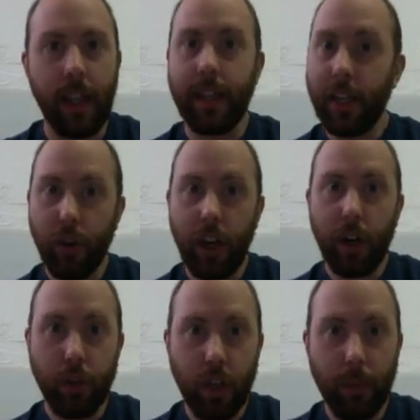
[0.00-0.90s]
Later on,
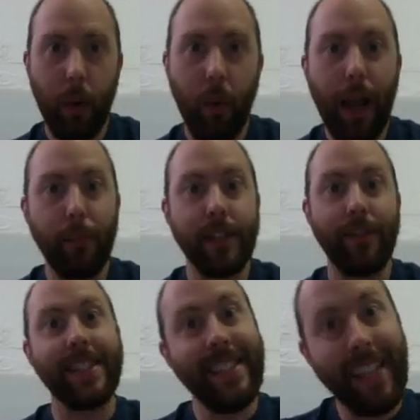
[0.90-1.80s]
we'll talk about what happens if
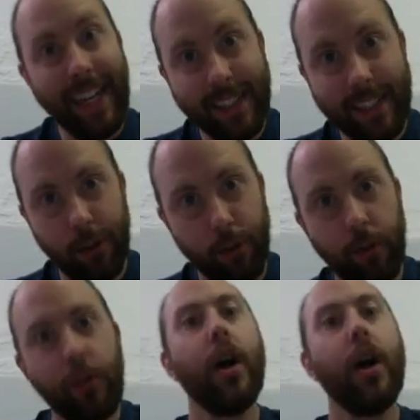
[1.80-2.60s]
it's not 0.